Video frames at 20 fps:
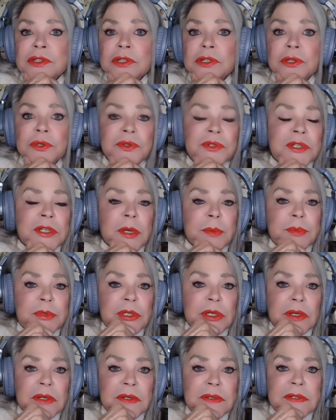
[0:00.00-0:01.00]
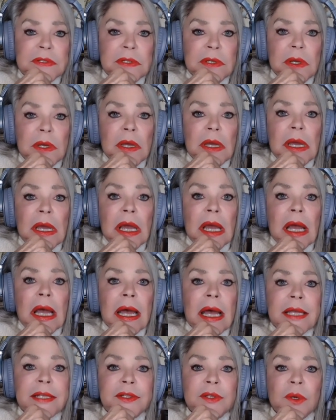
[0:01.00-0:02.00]
two subjects.
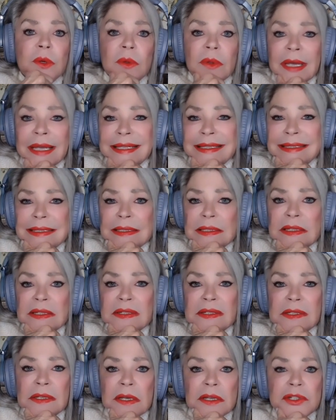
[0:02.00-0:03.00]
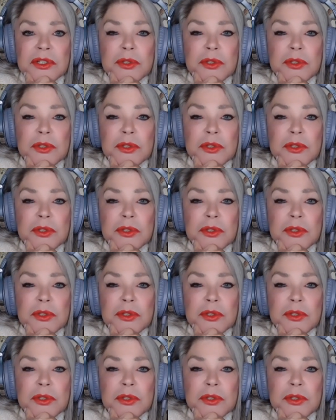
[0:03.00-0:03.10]
I don't like to discuss